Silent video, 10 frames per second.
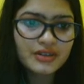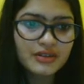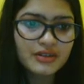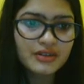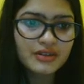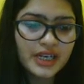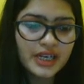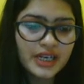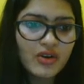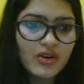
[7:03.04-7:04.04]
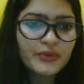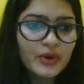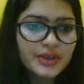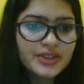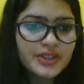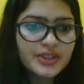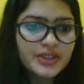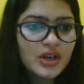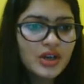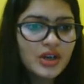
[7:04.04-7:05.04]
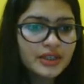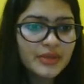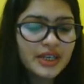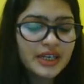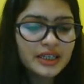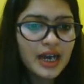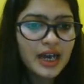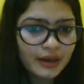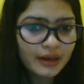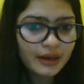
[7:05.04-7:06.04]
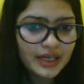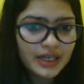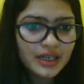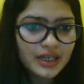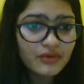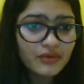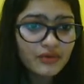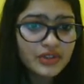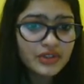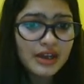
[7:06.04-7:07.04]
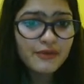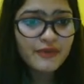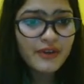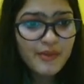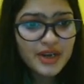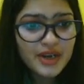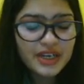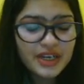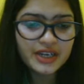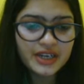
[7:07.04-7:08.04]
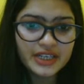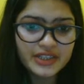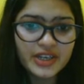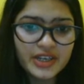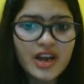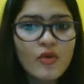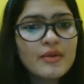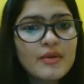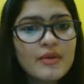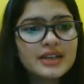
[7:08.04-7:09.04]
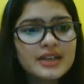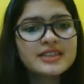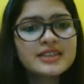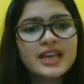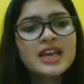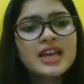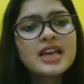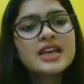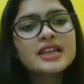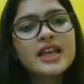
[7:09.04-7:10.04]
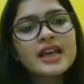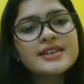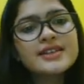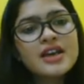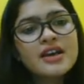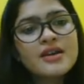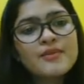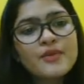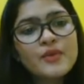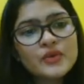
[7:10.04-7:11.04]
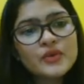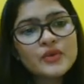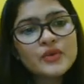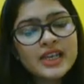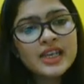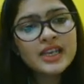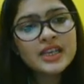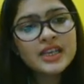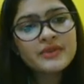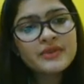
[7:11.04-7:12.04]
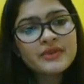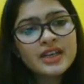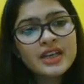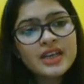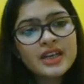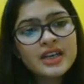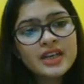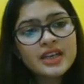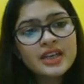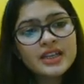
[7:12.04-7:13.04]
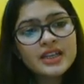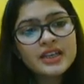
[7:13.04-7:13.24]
Sena or Forge, they mean army, which are feminine in nature. Now, one might say that mostly, even in the